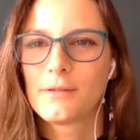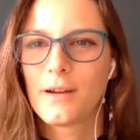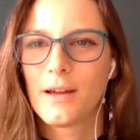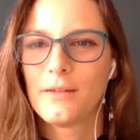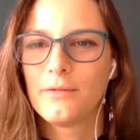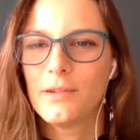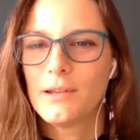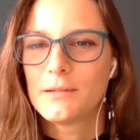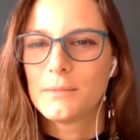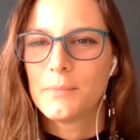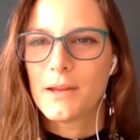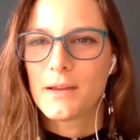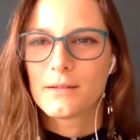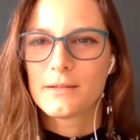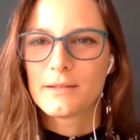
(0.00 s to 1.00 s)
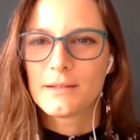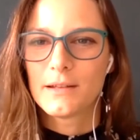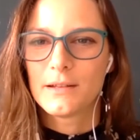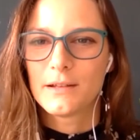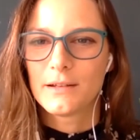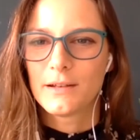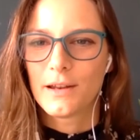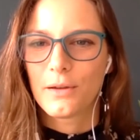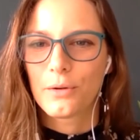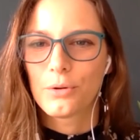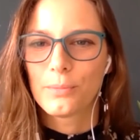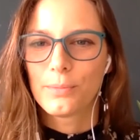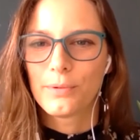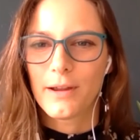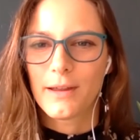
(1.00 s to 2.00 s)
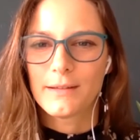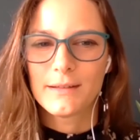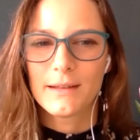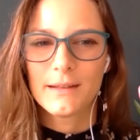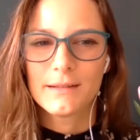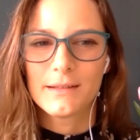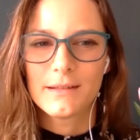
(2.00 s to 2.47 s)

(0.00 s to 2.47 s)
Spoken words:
kind of need to be considered and incorporated